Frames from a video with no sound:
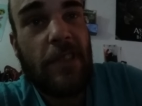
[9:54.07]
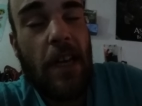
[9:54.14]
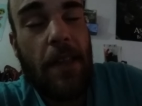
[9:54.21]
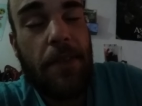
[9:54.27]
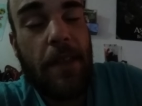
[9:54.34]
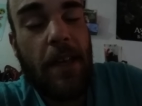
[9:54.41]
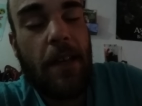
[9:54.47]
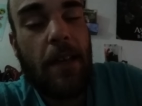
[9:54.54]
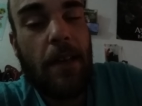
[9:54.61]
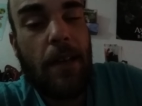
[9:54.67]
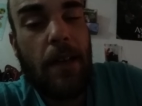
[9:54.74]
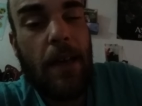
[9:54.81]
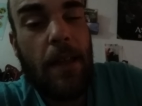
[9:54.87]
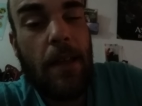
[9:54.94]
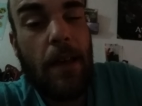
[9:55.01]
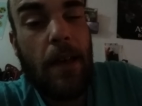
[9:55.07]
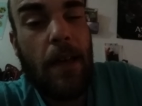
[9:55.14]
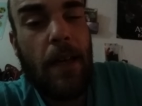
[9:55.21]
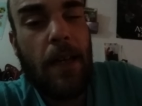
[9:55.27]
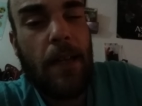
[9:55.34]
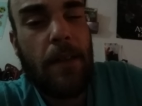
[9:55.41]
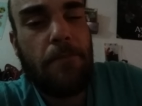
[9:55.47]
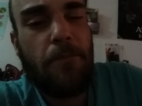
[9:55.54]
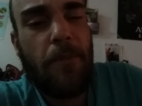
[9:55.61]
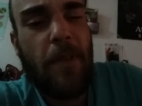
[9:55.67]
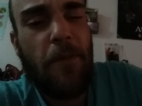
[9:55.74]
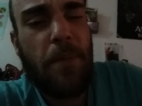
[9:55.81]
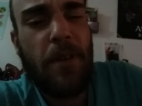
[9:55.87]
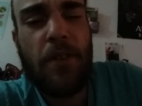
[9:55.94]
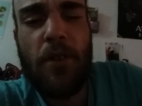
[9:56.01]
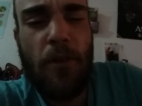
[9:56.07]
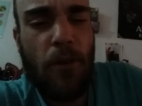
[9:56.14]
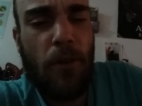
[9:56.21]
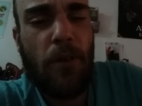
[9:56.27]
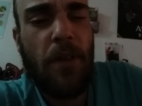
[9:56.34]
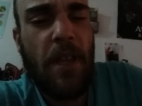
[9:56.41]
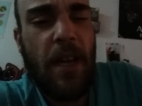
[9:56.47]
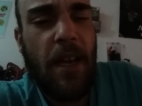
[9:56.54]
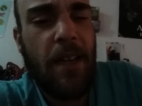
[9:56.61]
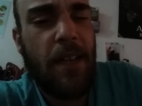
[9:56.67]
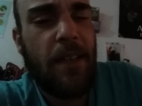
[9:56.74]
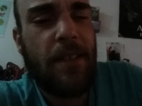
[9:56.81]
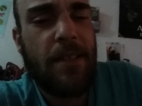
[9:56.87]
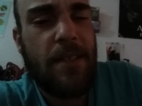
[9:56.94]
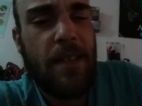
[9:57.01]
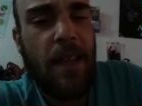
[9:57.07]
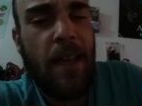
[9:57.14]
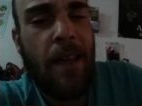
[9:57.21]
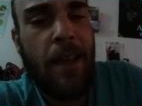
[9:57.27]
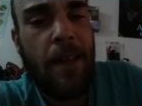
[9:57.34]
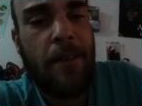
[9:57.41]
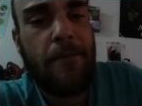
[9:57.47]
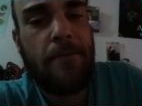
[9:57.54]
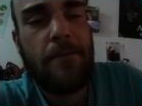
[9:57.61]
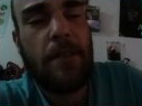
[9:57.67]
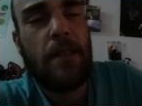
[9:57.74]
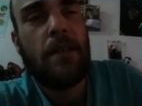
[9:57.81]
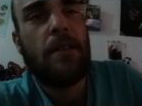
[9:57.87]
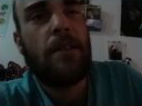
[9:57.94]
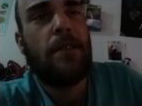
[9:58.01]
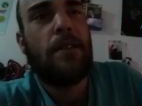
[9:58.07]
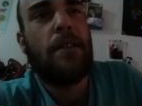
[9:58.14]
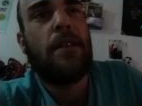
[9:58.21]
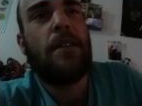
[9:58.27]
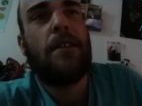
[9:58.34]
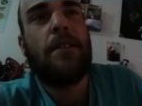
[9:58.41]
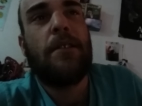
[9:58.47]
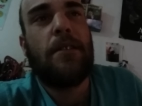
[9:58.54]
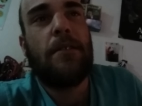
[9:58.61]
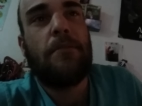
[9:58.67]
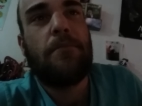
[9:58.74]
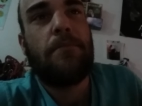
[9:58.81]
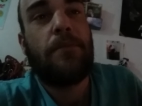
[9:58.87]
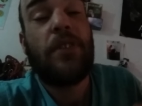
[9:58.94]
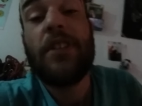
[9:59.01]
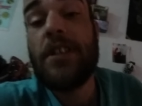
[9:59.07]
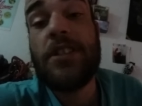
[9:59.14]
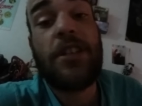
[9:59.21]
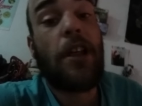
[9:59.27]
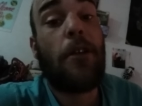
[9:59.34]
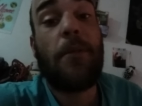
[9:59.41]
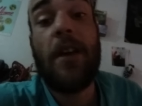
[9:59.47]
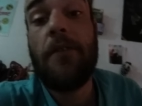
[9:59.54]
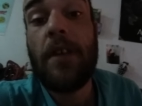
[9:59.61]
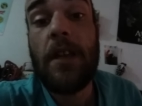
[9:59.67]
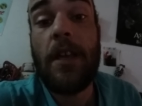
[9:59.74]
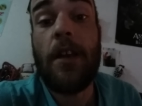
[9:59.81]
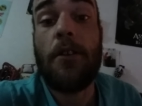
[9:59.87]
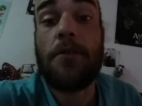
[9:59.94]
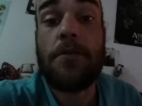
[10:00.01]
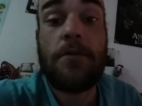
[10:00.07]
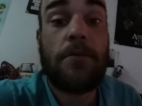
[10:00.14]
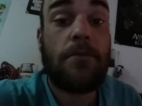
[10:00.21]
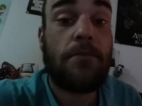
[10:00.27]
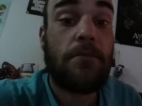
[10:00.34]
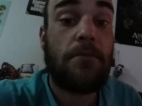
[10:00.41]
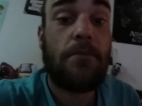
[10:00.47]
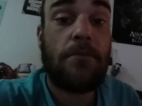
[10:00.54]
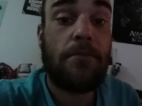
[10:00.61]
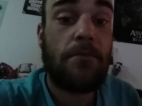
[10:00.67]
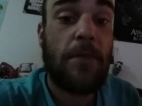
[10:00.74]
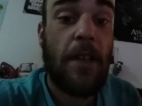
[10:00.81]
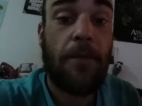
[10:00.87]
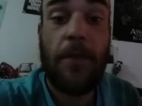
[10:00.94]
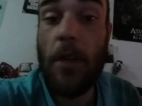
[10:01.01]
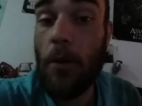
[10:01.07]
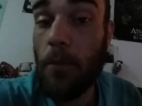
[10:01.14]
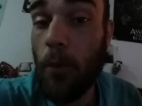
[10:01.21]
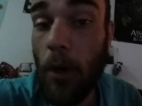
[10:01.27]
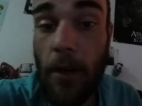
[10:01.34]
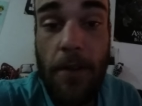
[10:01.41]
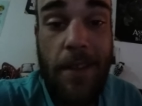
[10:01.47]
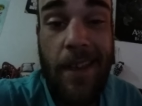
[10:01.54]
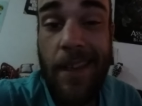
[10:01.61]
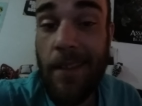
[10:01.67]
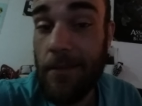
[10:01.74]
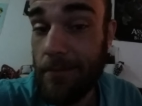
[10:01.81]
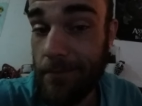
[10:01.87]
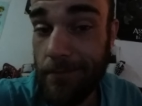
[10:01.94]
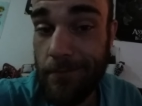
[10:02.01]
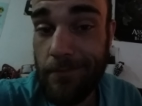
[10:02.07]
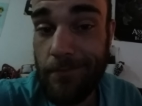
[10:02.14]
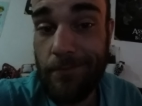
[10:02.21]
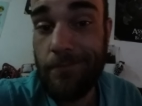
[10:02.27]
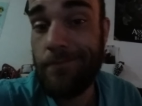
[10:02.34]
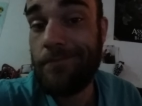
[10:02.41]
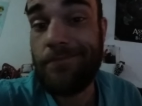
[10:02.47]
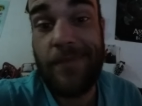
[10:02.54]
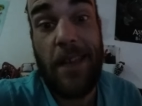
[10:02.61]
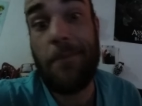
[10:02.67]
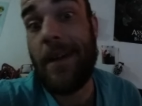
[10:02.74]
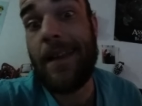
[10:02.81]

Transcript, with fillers: I think I, I have been told that I need to say, please share my videos. If they're worthy, they